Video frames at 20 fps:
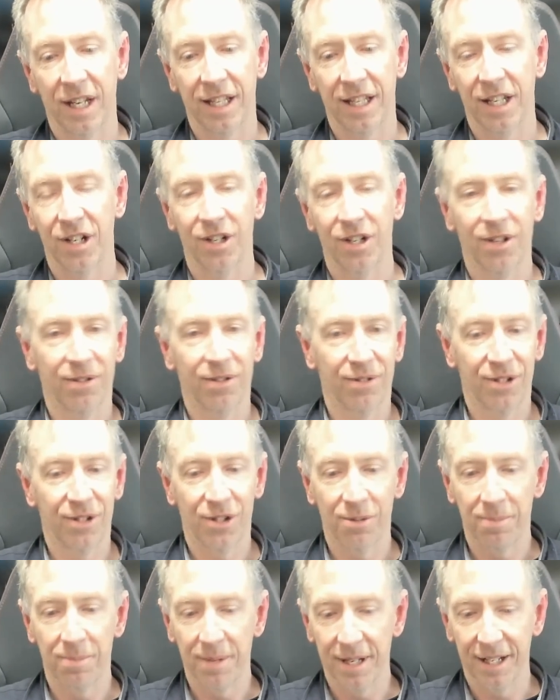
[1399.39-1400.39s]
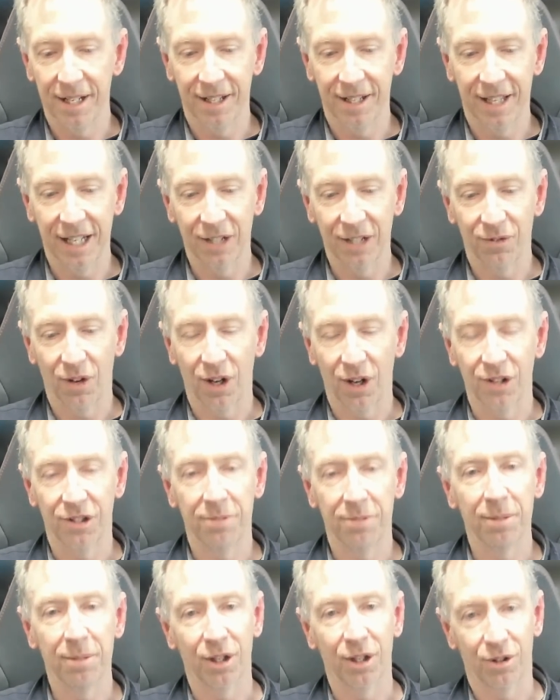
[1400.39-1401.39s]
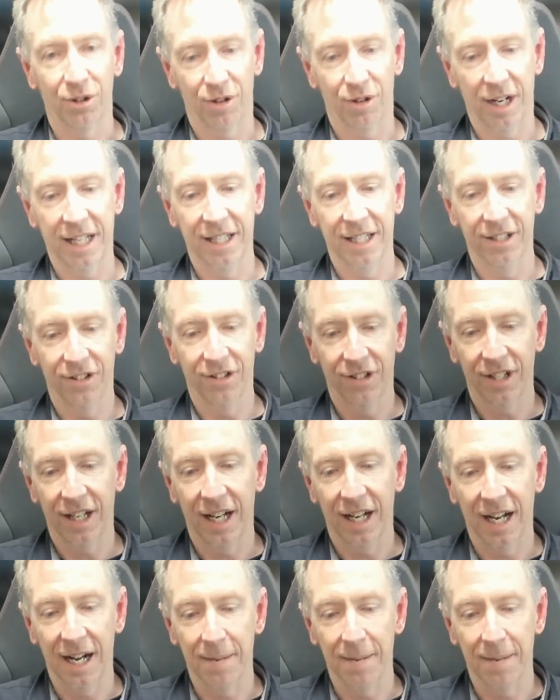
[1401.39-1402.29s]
and there should be things follow similar trends